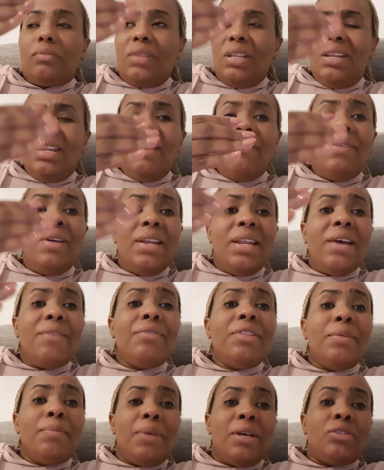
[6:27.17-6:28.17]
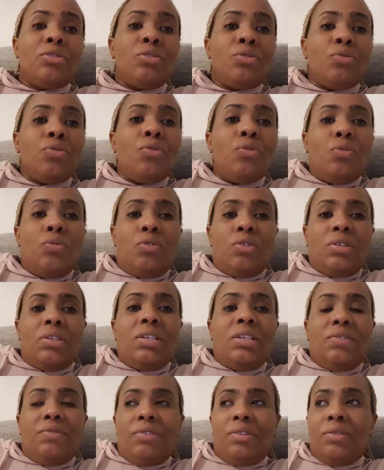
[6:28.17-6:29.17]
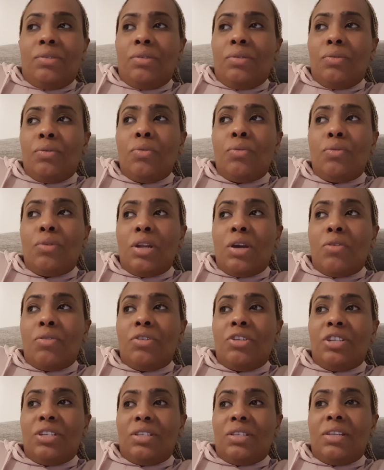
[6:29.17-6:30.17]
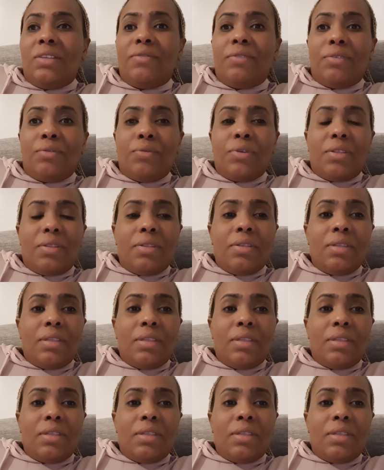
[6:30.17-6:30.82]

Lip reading: never loved the person who now she's living with,